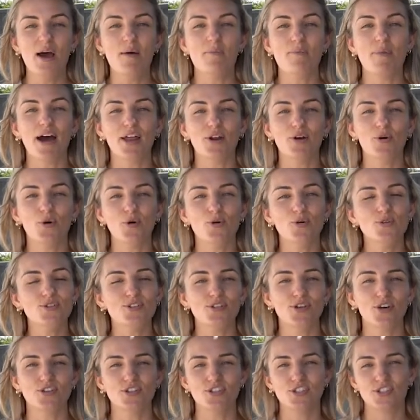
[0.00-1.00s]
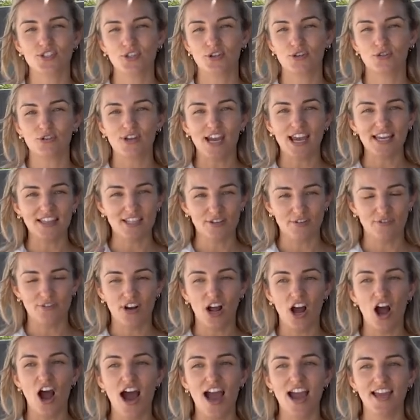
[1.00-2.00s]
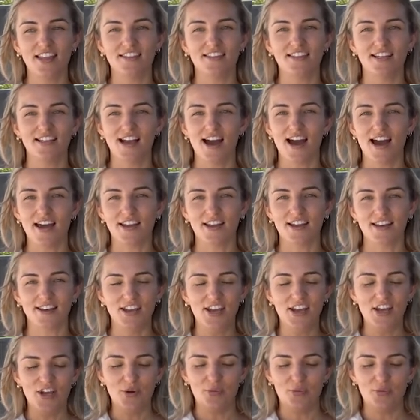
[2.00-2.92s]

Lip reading: but also just to create the different height in the garden.